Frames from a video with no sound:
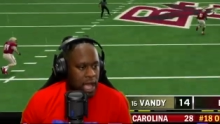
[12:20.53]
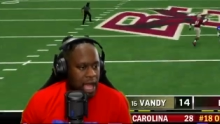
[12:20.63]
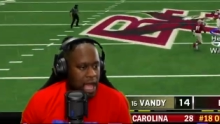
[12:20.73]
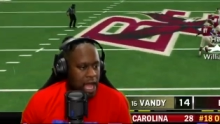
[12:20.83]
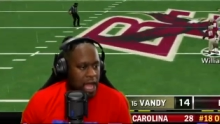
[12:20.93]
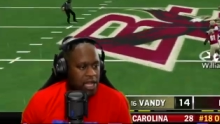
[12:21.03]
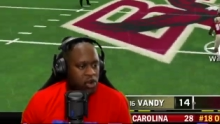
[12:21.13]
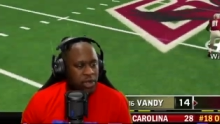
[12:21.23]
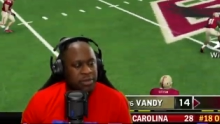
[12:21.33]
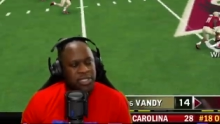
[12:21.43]
Ah, Stupid. Ah, I
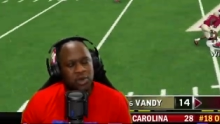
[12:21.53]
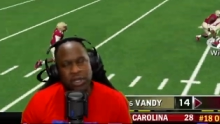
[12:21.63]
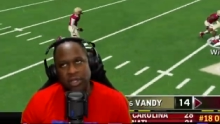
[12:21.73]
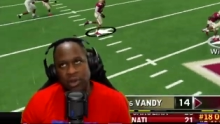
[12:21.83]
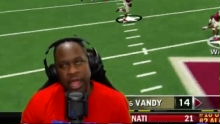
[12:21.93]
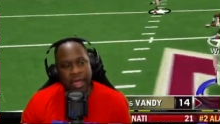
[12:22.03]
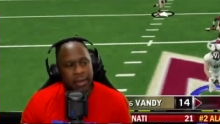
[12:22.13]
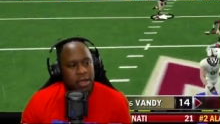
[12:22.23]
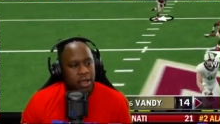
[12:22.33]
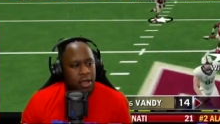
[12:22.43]
knew he was going to do
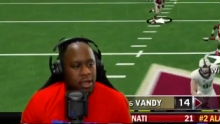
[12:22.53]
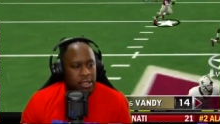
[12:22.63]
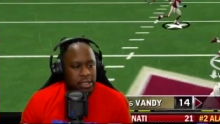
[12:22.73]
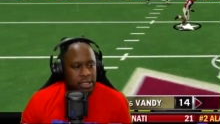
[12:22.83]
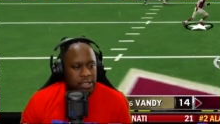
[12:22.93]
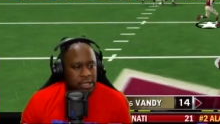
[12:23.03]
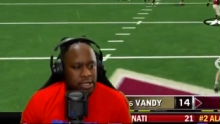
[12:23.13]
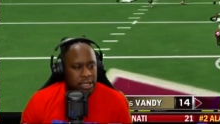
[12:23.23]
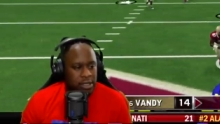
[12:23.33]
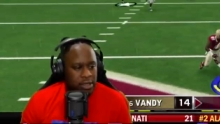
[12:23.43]
that.
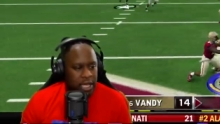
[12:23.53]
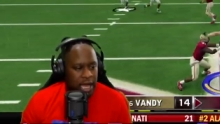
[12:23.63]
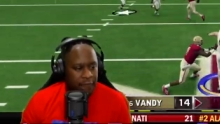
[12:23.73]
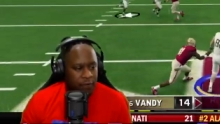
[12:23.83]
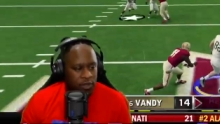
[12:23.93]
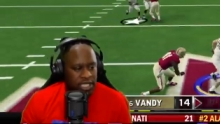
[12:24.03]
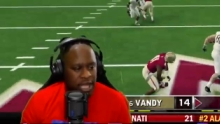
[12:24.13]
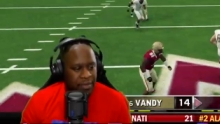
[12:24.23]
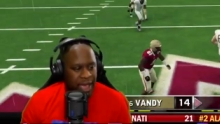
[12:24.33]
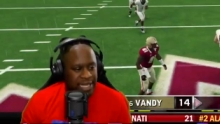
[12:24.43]
Kind of forced
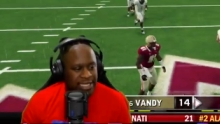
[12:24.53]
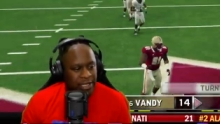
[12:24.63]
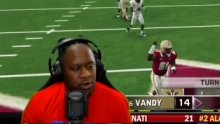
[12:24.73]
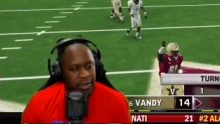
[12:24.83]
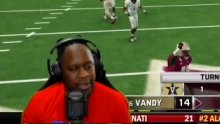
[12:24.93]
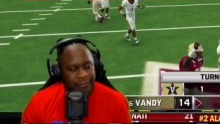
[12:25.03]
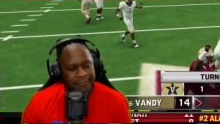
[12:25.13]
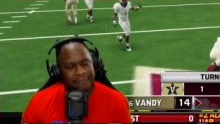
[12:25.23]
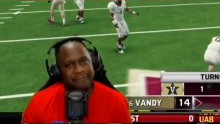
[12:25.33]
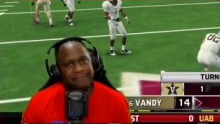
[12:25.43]
that pass a little bit.
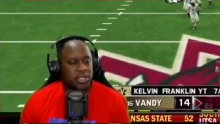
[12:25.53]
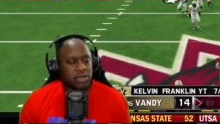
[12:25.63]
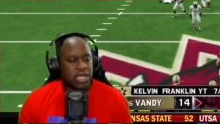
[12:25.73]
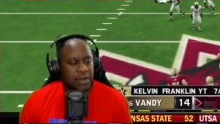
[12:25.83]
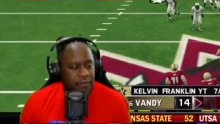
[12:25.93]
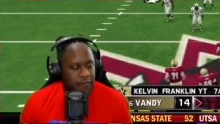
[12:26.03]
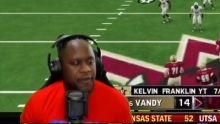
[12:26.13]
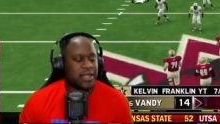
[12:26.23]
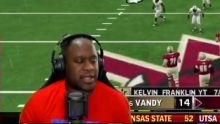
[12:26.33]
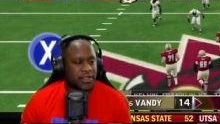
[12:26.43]
All right, so Kelvin
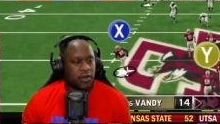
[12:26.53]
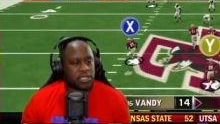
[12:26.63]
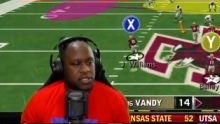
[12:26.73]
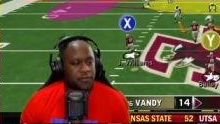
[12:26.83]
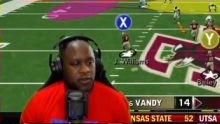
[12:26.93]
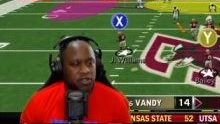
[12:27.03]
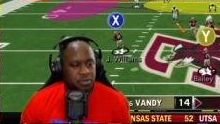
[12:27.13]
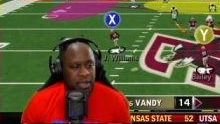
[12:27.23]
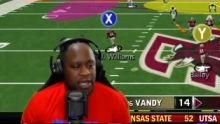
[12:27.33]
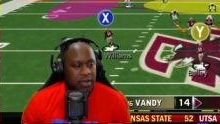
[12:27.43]
Franklin throws his
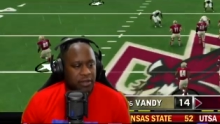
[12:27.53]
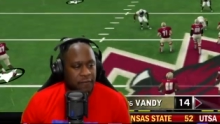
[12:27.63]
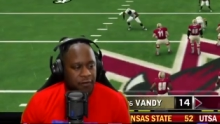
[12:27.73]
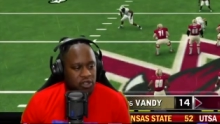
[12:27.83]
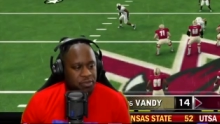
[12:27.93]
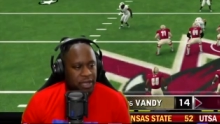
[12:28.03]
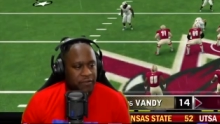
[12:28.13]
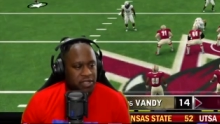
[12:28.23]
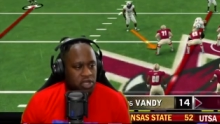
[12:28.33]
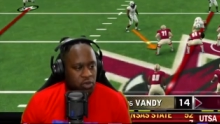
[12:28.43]
first pick, the first
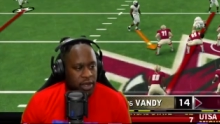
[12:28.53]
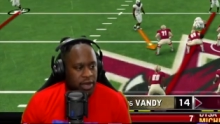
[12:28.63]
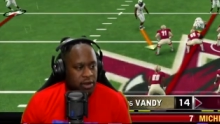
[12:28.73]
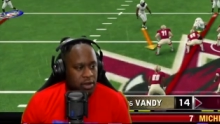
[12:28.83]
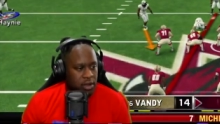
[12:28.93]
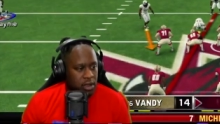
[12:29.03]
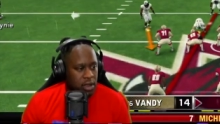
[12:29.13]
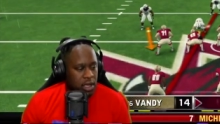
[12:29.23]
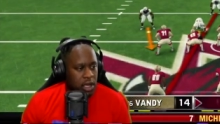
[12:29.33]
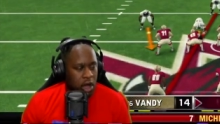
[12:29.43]
pick of his career.
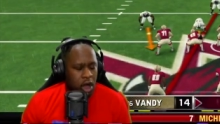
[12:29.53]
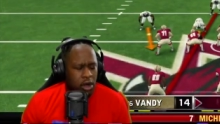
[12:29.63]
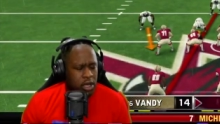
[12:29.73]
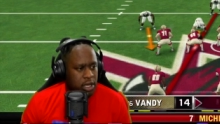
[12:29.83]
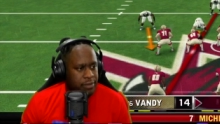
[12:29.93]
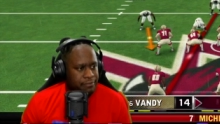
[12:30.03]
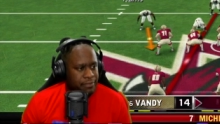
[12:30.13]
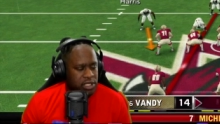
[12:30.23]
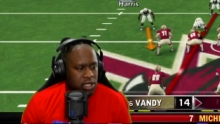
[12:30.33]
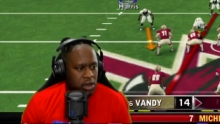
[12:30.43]
All good.
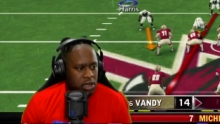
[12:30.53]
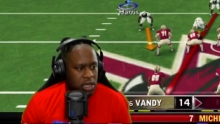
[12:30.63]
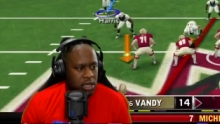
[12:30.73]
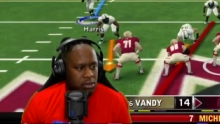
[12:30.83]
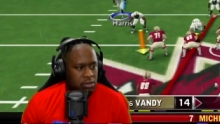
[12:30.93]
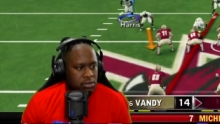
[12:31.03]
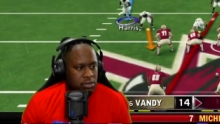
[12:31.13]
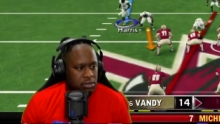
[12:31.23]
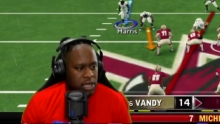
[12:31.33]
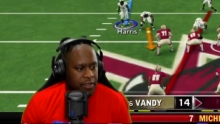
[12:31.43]
It's all good.
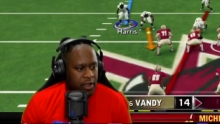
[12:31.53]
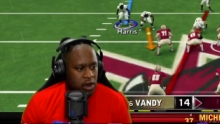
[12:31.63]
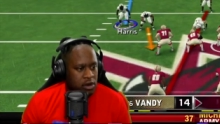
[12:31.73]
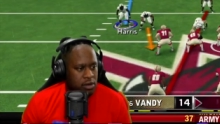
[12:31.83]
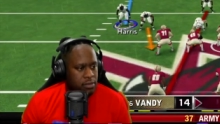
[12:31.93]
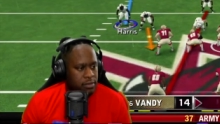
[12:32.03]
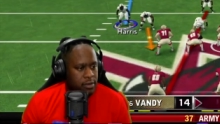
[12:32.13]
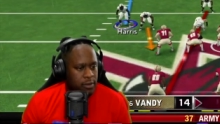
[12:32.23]
Nothing hurt.